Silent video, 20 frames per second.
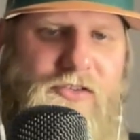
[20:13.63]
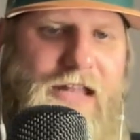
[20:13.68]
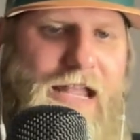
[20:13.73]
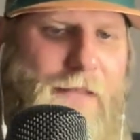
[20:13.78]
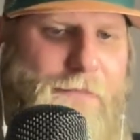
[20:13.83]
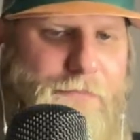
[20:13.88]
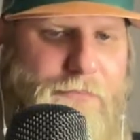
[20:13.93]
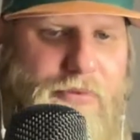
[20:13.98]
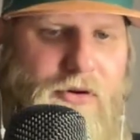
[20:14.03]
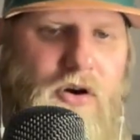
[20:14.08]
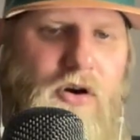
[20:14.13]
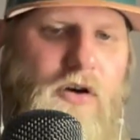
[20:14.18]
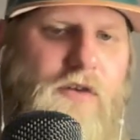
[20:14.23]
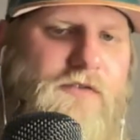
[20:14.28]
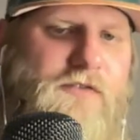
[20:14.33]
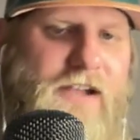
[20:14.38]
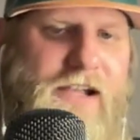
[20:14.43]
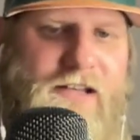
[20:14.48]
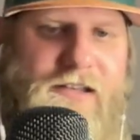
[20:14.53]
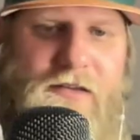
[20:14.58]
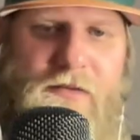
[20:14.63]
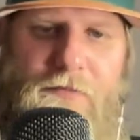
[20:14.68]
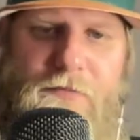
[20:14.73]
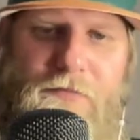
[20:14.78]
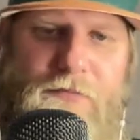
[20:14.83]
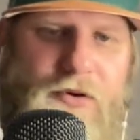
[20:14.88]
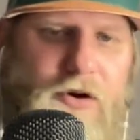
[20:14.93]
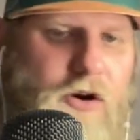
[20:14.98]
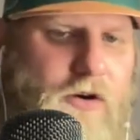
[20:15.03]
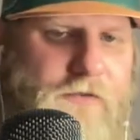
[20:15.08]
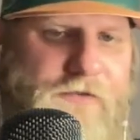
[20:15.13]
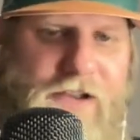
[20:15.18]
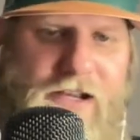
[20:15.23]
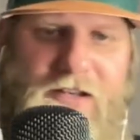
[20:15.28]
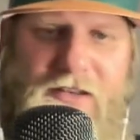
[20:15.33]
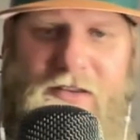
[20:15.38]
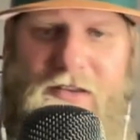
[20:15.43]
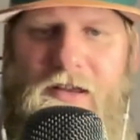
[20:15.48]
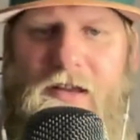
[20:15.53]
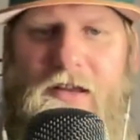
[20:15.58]
a perfect,
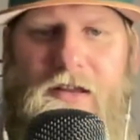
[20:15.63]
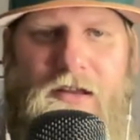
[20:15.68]
perfect